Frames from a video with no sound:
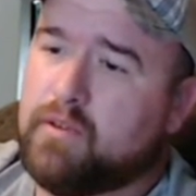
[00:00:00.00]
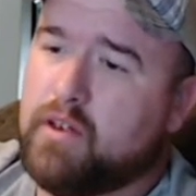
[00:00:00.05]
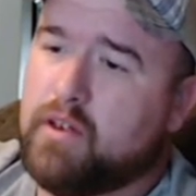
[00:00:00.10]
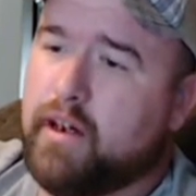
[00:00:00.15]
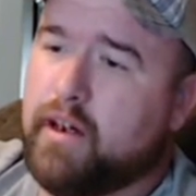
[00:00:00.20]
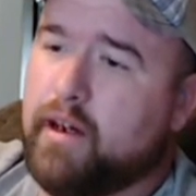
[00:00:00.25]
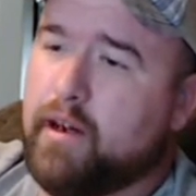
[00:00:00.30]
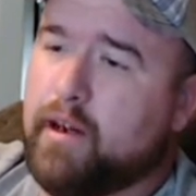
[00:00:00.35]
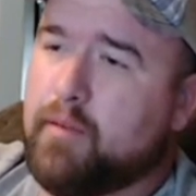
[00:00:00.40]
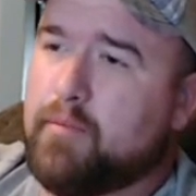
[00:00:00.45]

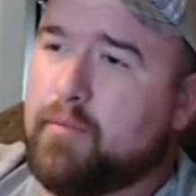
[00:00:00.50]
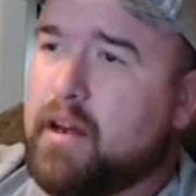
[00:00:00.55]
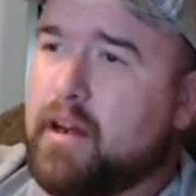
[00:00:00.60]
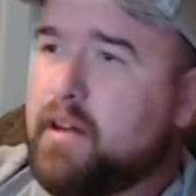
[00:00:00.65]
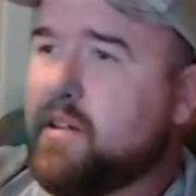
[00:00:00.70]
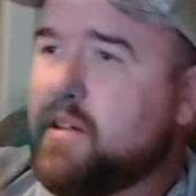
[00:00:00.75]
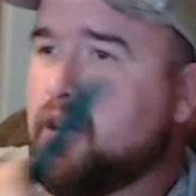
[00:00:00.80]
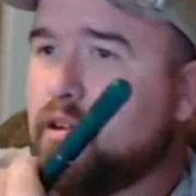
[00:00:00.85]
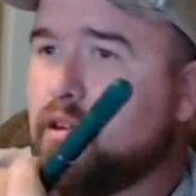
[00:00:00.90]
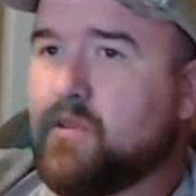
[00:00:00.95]

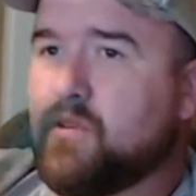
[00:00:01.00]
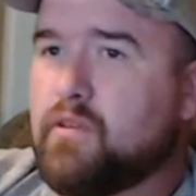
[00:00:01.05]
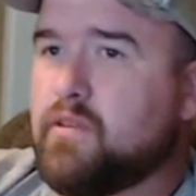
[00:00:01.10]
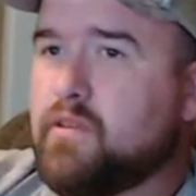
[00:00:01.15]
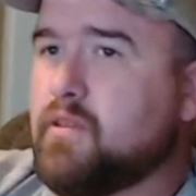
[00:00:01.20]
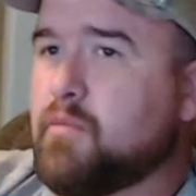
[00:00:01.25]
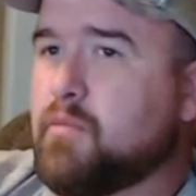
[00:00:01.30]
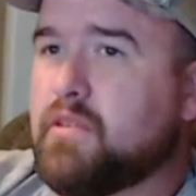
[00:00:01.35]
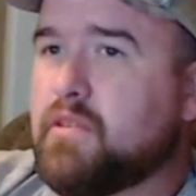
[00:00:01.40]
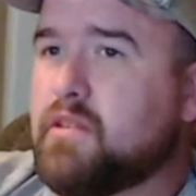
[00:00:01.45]
I know
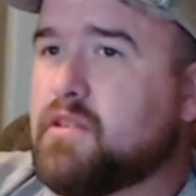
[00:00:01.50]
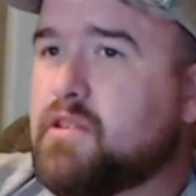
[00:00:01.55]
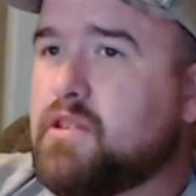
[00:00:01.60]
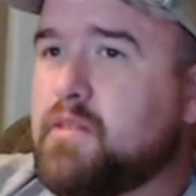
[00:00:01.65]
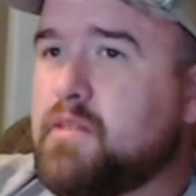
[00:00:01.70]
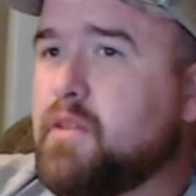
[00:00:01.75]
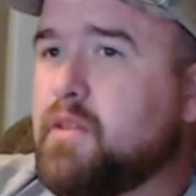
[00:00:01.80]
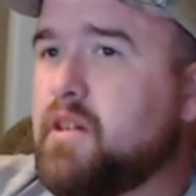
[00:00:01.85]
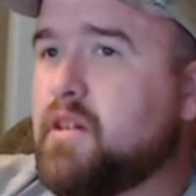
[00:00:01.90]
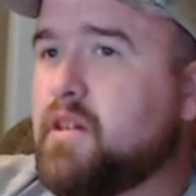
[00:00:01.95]
some of the
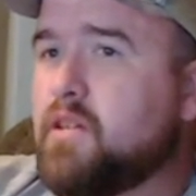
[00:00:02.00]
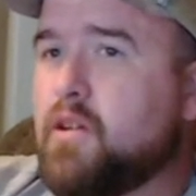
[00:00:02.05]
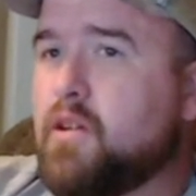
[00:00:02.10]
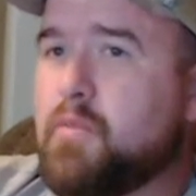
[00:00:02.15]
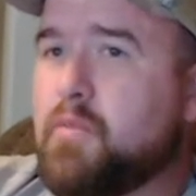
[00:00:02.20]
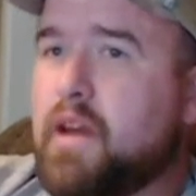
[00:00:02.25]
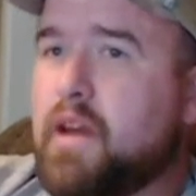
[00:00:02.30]
cheap Ego